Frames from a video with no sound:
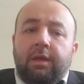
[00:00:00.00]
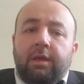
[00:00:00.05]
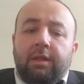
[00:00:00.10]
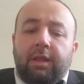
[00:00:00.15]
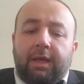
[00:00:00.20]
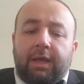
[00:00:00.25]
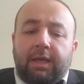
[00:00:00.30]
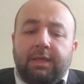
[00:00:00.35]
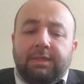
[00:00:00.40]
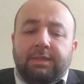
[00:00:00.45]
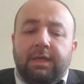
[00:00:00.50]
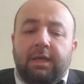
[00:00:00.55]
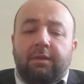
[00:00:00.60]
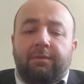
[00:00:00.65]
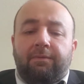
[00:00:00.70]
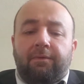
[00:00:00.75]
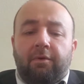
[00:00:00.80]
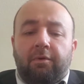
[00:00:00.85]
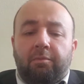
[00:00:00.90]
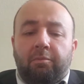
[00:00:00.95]
like I said,
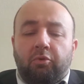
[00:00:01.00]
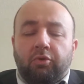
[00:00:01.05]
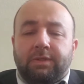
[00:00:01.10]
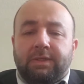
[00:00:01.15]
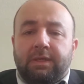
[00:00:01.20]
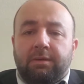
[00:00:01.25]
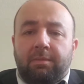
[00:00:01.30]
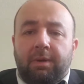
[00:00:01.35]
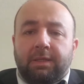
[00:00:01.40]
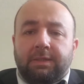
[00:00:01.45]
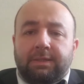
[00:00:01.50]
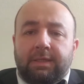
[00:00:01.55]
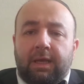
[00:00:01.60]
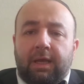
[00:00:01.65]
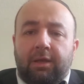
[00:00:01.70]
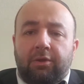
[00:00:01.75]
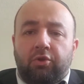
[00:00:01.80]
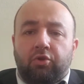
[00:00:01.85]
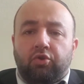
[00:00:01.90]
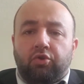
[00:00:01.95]
for motzi
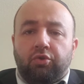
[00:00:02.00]
matzah,